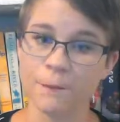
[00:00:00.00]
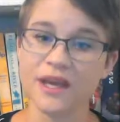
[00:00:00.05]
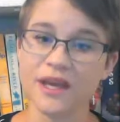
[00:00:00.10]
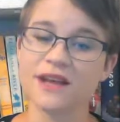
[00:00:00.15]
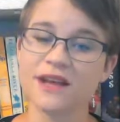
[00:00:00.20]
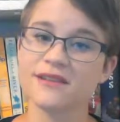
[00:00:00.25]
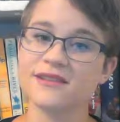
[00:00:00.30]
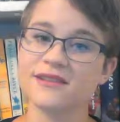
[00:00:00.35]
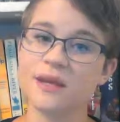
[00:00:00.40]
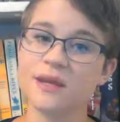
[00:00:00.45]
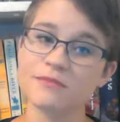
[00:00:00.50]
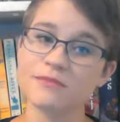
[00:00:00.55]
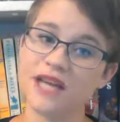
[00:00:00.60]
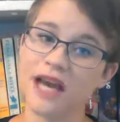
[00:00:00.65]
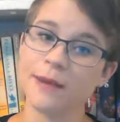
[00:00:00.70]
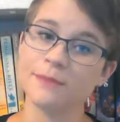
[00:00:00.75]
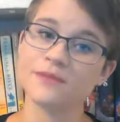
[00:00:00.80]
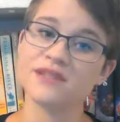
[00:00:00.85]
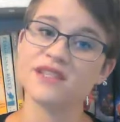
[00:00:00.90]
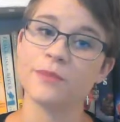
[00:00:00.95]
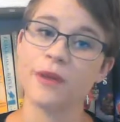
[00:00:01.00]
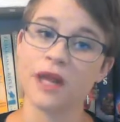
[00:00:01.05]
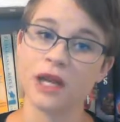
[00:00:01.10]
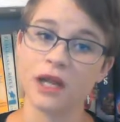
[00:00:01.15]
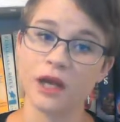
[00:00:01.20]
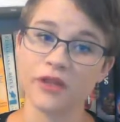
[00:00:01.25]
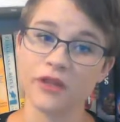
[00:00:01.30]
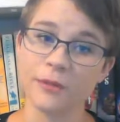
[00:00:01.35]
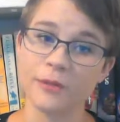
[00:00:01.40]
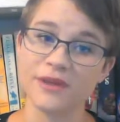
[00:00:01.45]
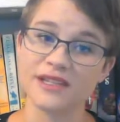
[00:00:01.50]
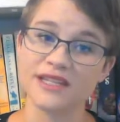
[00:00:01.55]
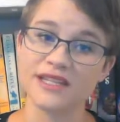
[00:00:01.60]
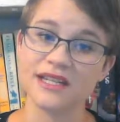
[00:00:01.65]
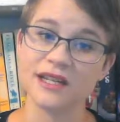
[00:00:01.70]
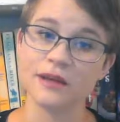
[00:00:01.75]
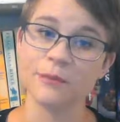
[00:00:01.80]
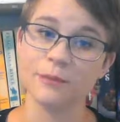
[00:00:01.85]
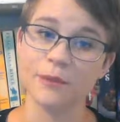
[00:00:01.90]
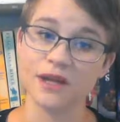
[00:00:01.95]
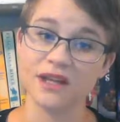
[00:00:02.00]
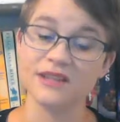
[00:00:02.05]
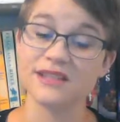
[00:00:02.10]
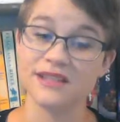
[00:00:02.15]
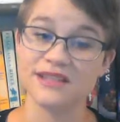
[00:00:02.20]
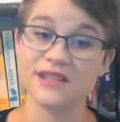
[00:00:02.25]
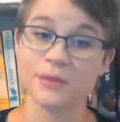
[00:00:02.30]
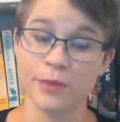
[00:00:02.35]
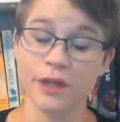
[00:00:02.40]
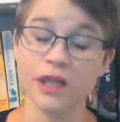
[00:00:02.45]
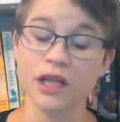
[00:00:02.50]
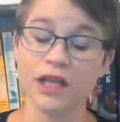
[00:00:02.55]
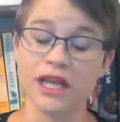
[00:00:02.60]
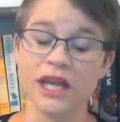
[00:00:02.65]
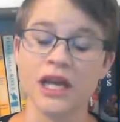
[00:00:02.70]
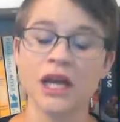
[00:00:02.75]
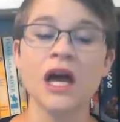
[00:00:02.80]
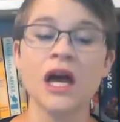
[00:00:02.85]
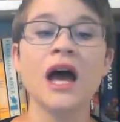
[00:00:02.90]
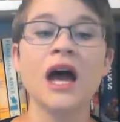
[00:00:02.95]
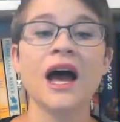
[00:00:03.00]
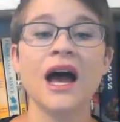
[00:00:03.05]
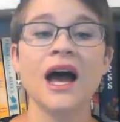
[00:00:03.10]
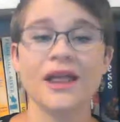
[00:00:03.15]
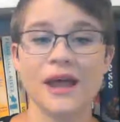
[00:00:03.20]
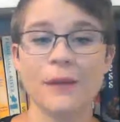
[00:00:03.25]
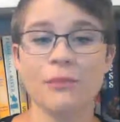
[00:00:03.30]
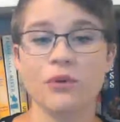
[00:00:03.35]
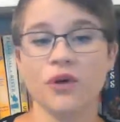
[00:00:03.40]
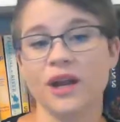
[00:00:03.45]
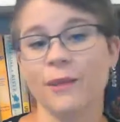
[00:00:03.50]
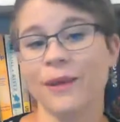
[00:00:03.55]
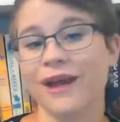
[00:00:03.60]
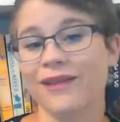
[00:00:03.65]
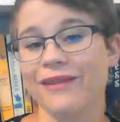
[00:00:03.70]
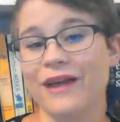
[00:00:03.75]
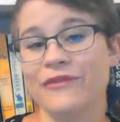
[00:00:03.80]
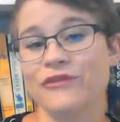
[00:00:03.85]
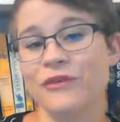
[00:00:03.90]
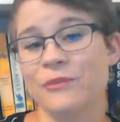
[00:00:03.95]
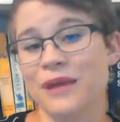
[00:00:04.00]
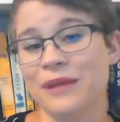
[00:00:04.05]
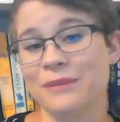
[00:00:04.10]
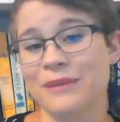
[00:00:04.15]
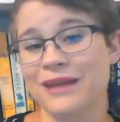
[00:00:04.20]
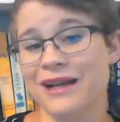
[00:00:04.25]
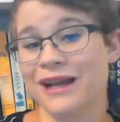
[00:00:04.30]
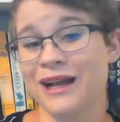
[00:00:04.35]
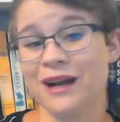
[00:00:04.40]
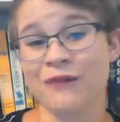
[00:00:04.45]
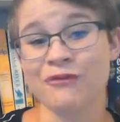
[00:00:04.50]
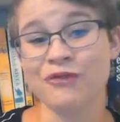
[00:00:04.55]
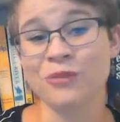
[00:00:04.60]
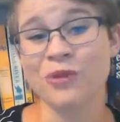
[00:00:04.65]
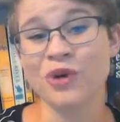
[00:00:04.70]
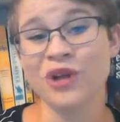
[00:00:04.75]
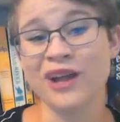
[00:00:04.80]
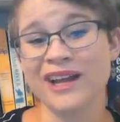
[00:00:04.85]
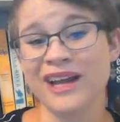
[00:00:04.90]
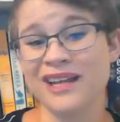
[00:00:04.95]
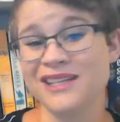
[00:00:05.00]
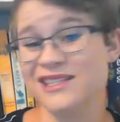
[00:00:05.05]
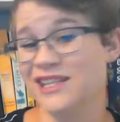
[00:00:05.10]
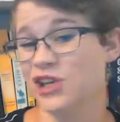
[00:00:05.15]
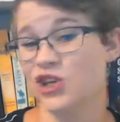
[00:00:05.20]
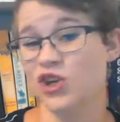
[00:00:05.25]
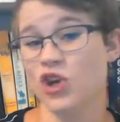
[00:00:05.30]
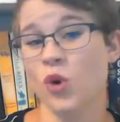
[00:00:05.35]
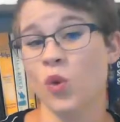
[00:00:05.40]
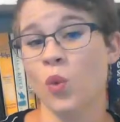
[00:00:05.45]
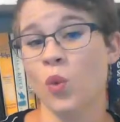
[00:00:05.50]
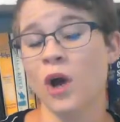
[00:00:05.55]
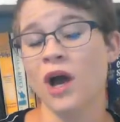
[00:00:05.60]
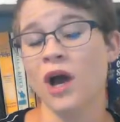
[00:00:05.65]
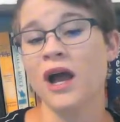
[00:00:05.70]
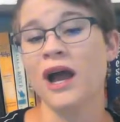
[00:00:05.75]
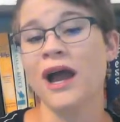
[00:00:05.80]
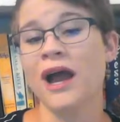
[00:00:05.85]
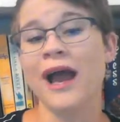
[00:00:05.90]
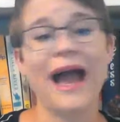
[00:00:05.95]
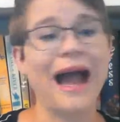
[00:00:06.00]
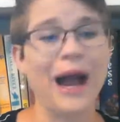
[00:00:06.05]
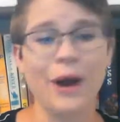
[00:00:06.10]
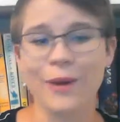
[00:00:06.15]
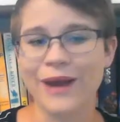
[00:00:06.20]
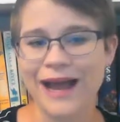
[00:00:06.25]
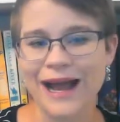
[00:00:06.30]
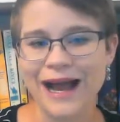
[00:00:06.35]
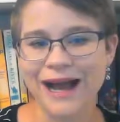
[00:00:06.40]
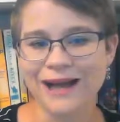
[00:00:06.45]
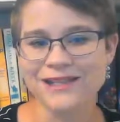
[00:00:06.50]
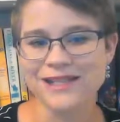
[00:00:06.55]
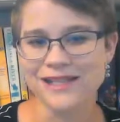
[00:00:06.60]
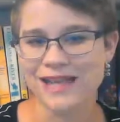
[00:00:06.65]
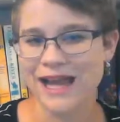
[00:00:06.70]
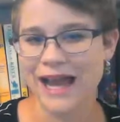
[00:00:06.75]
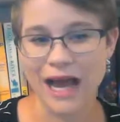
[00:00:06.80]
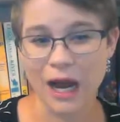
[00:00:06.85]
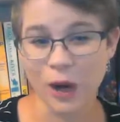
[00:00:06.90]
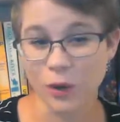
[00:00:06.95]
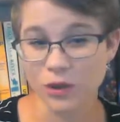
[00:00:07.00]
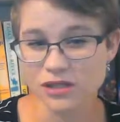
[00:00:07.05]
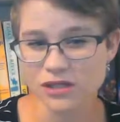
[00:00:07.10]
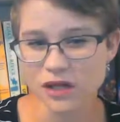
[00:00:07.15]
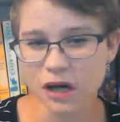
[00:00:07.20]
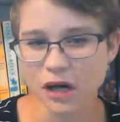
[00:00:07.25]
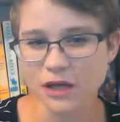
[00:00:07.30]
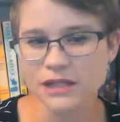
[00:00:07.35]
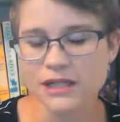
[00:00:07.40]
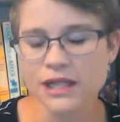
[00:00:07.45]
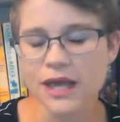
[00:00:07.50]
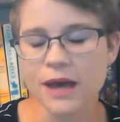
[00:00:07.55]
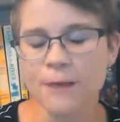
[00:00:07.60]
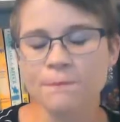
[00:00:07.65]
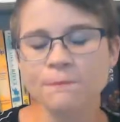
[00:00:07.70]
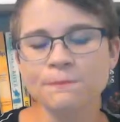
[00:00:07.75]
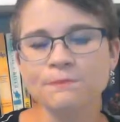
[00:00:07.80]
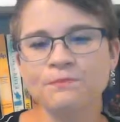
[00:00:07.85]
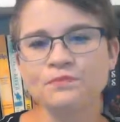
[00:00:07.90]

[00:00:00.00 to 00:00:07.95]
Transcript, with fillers: Because sometimes, depending on the disability, at that point in my life, it made me uncomfortable and I didn't know how to act and how to talk to them.